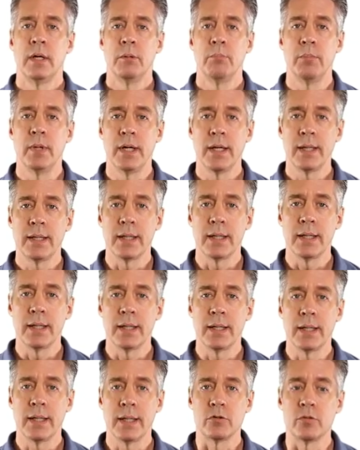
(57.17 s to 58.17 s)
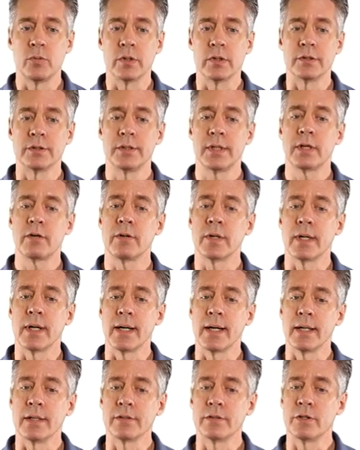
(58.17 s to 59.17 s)
Many companies will
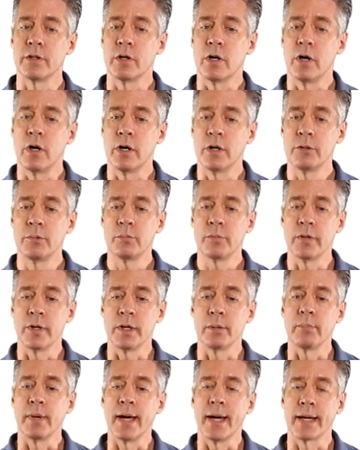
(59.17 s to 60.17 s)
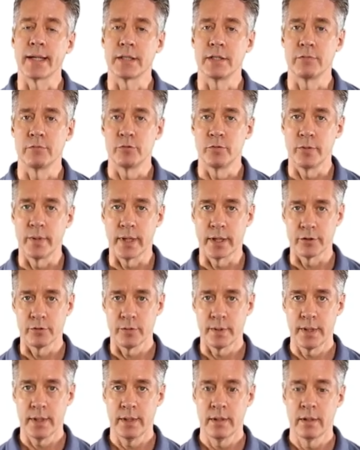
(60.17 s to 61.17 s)
synchronize their on-prem Active
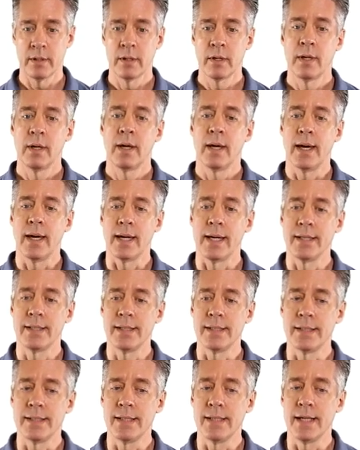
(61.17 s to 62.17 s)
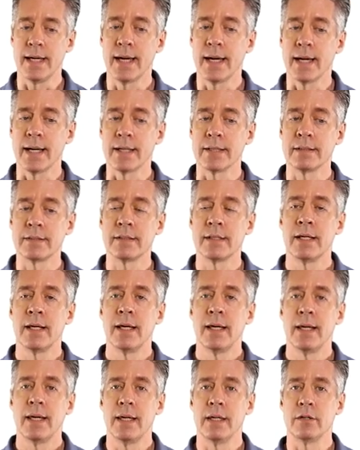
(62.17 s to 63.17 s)
Directory, ADDS,
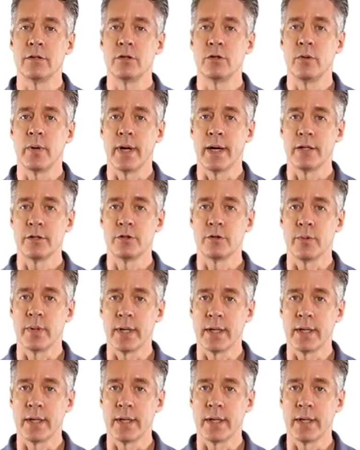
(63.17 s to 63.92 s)
into Azure